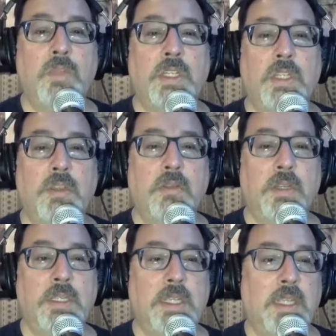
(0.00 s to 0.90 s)
to
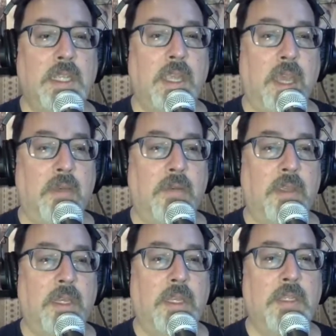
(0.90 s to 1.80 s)
unity,
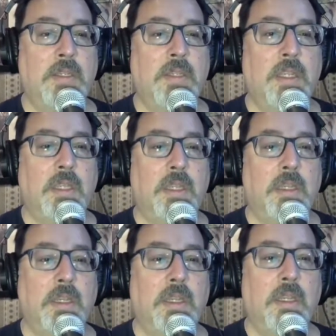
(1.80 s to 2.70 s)
heaven is
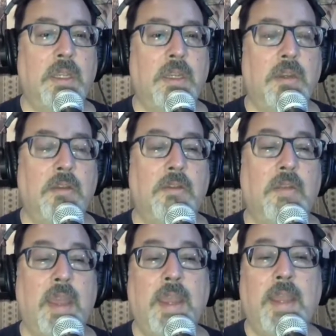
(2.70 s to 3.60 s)
here
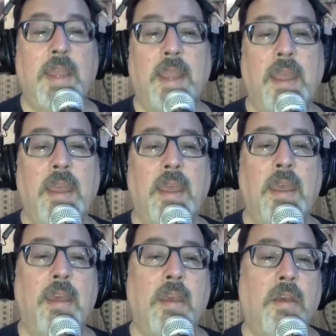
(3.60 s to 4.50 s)
right
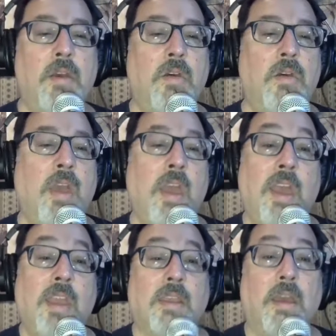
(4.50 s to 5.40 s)
now.
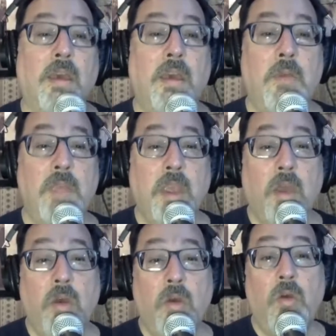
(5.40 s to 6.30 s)
Coming
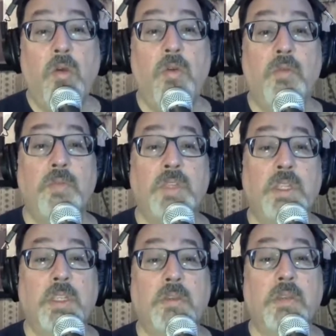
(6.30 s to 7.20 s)
home to
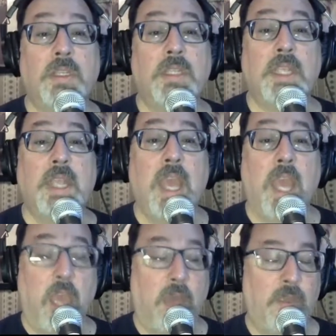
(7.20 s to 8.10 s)
unity,
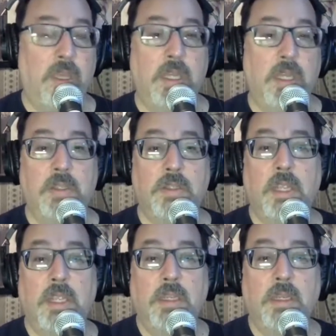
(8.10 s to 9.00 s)
heaven is
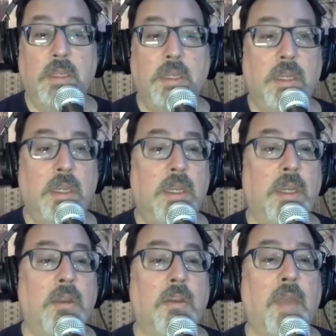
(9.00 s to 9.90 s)

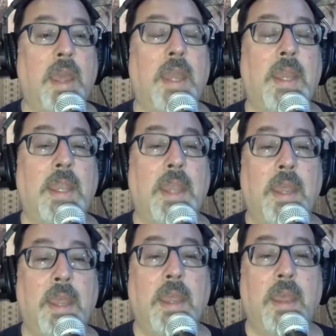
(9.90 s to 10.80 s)
here right
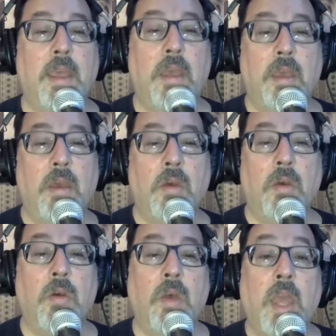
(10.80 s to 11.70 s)
now.